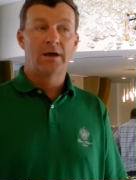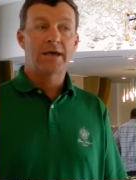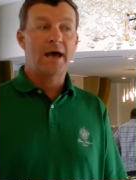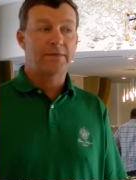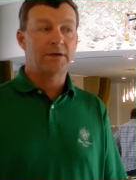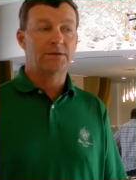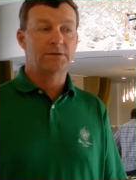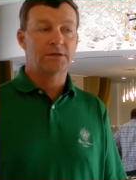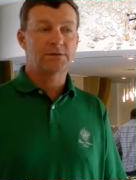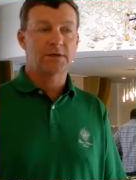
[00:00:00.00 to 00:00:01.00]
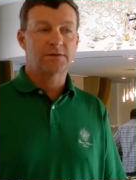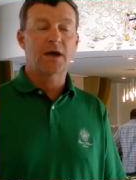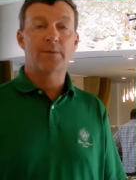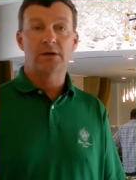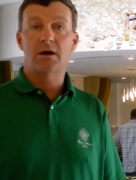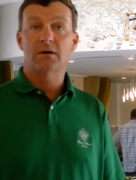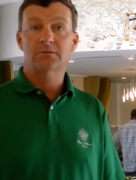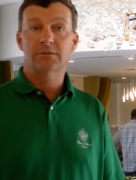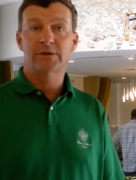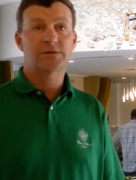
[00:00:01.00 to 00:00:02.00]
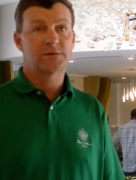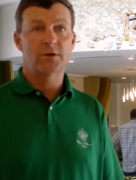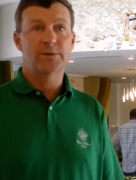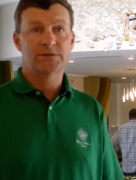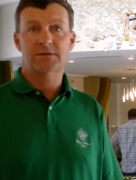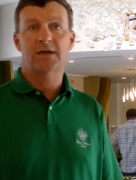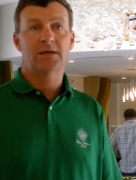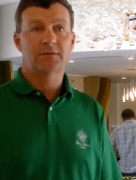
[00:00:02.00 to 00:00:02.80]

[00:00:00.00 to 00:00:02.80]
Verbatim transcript: Yeah, I think it's it's, it's coming along. I mean, it's slow but steady.